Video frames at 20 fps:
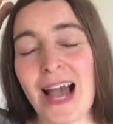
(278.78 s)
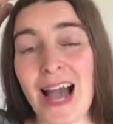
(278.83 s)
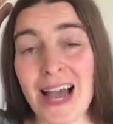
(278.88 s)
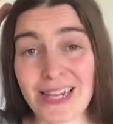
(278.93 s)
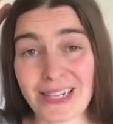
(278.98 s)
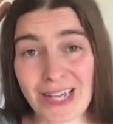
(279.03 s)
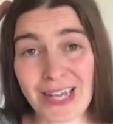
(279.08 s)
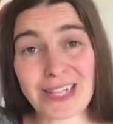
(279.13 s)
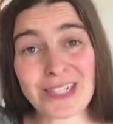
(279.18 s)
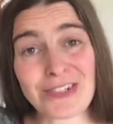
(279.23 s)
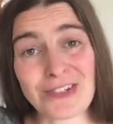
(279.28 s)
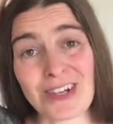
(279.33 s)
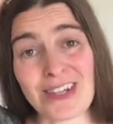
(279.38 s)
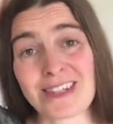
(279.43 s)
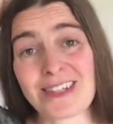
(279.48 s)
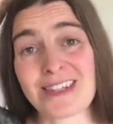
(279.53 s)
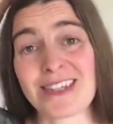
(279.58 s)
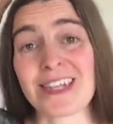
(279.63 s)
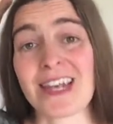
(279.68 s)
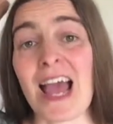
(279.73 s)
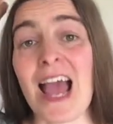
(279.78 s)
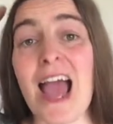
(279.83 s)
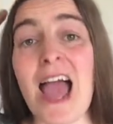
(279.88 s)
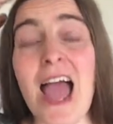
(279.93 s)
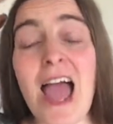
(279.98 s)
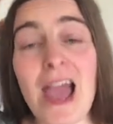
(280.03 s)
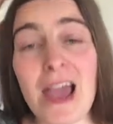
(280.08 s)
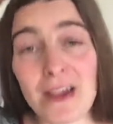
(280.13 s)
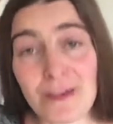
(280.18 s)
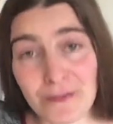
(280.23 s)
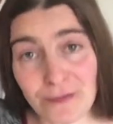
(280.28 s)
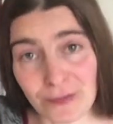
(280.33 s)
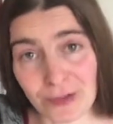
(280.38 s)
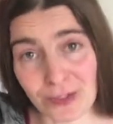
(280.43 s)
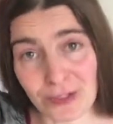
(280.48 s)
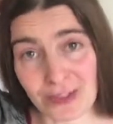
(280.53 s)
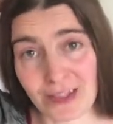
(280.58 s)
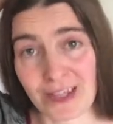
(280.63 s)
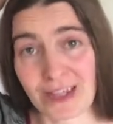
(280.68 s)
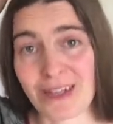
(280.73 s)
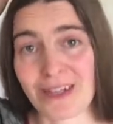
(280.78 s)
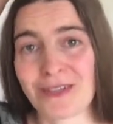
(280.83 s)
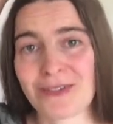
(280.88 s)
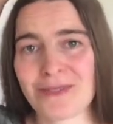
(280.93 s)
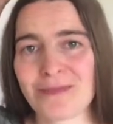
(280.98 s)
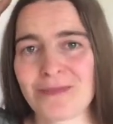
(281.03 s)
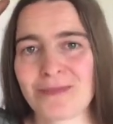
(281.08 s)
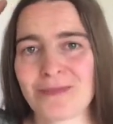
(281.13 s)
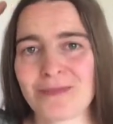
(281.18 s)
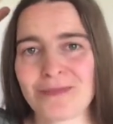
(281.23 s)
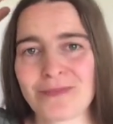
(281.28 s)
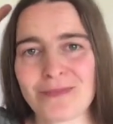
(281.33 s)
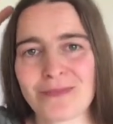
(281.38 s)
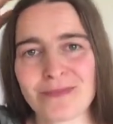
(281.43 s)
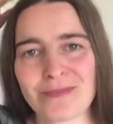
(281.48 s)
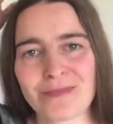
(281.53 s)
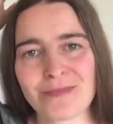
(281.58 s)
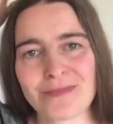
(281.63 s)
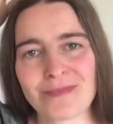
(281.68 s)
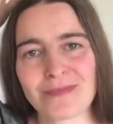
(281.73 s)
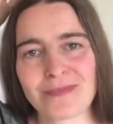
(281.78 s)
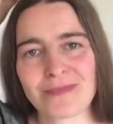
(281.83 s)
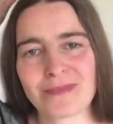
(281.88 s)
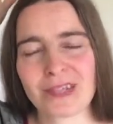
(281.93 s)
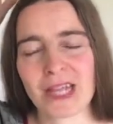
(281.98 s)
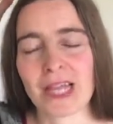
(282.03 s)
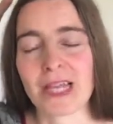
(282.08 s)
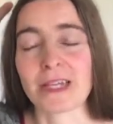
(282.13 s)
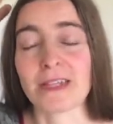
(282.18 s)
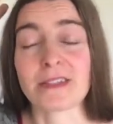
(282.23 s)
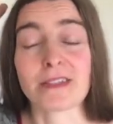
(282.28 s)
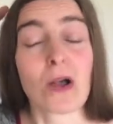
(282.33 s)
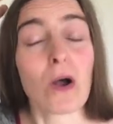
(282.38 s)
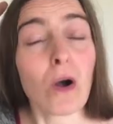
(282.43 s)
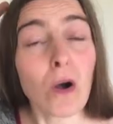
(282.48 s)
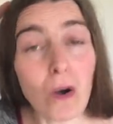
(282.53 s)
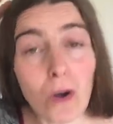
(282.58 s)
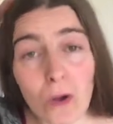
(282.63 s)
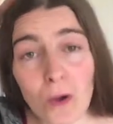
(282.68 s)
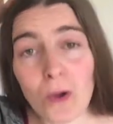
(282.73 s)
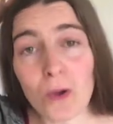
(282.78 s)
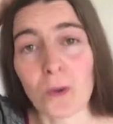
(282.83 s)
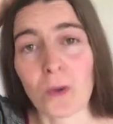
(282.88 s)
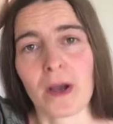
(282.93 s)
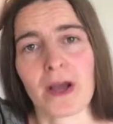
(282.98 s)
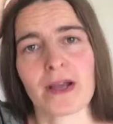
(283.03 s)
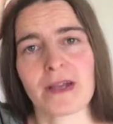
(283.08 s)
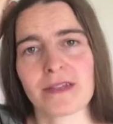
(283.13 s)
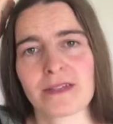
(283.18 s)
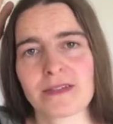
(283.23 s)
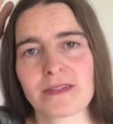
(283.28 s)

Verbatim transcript: And I trust that everything is always